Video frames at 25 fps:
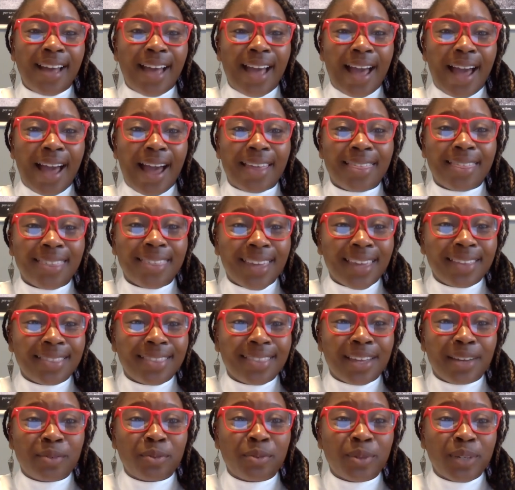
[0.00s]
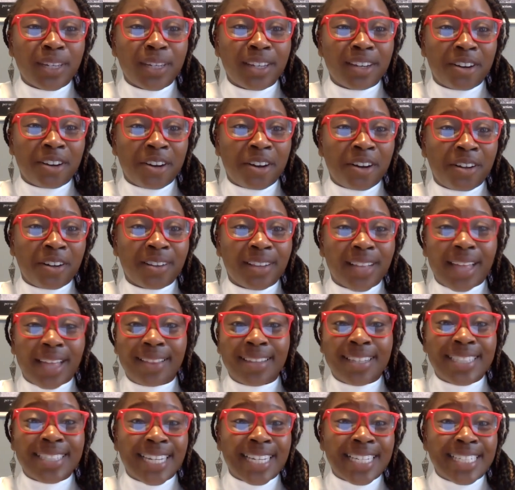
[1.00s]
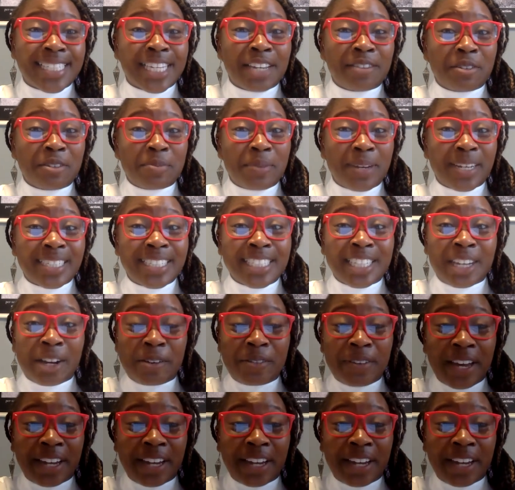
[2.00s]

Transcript: I think that we all, at least I can say for myself,